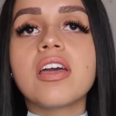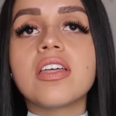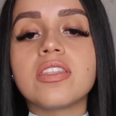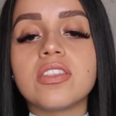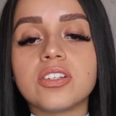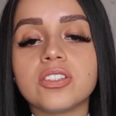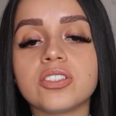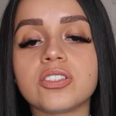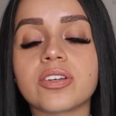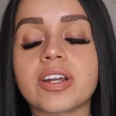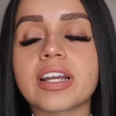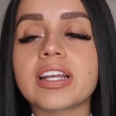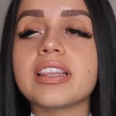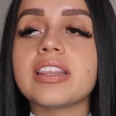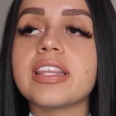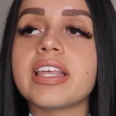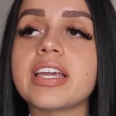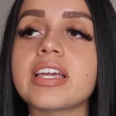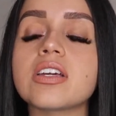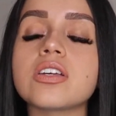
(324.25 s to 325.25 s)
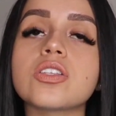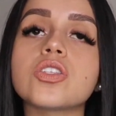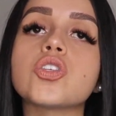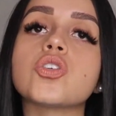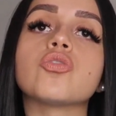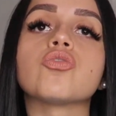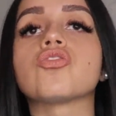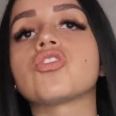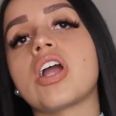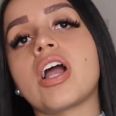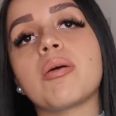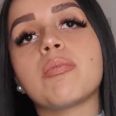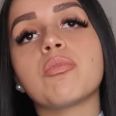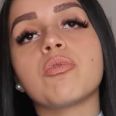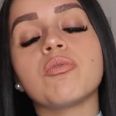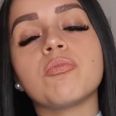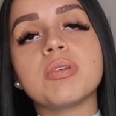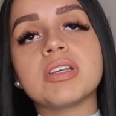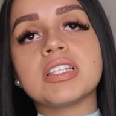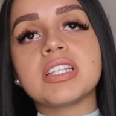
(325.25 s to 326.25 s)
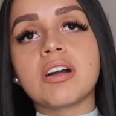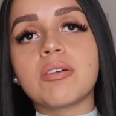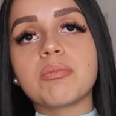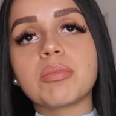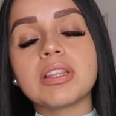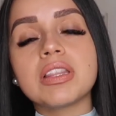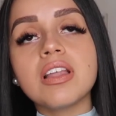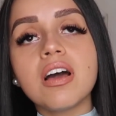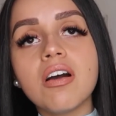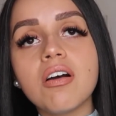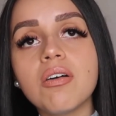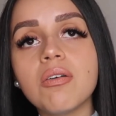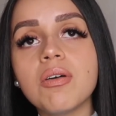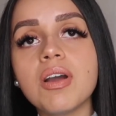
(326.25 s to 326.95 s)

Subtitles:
The direct link to shop will be down below.